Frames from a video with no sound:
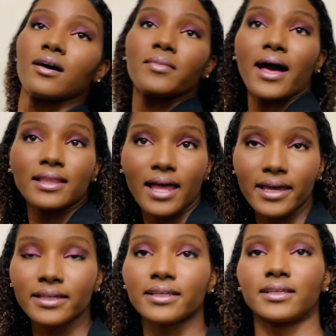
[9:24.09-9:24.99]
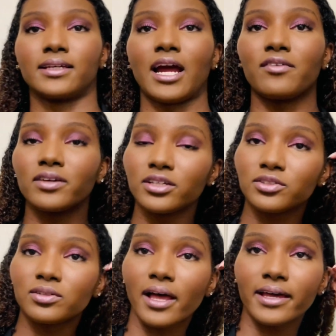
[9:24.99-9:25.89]
I like it. I really
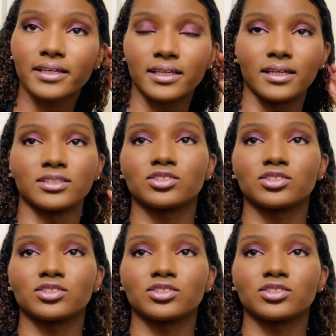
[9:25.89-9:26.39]
do like it.